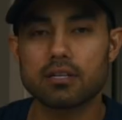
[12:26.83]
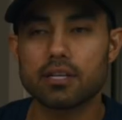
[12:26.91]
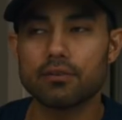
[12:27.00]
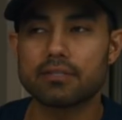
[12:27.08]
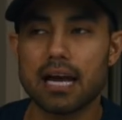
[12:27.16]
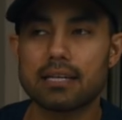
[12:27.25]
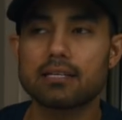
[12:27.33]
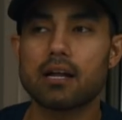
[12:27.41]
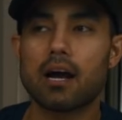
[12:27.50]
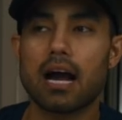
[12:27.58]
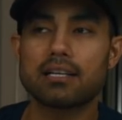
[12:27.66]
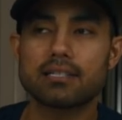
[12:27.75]
They're still dead
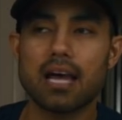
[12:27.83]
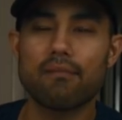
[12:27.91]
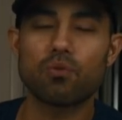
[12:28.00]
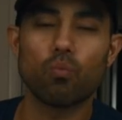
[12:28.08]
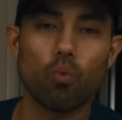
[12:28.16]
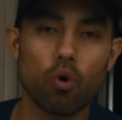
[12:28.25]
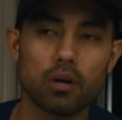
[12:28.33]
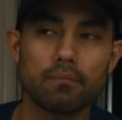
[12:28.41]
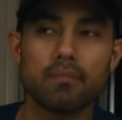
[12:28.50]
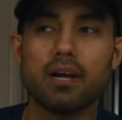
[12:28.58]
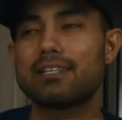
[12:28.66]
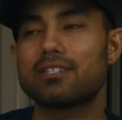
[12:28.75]
stock. I just haven't worn
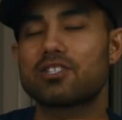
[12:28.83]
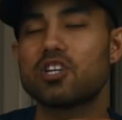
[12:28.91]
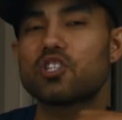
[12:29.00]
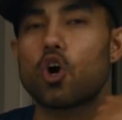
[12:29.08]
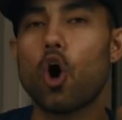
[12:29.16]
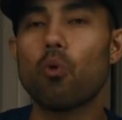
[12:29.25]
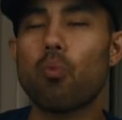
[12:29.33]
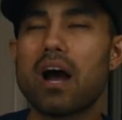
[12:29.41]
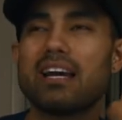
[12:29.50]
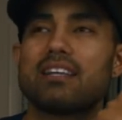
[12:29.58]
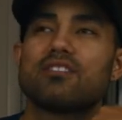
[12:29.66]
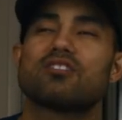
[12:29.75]
them. I just, cause they're all
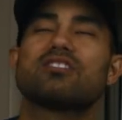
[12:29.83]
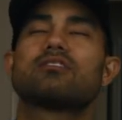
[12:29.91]
white and they're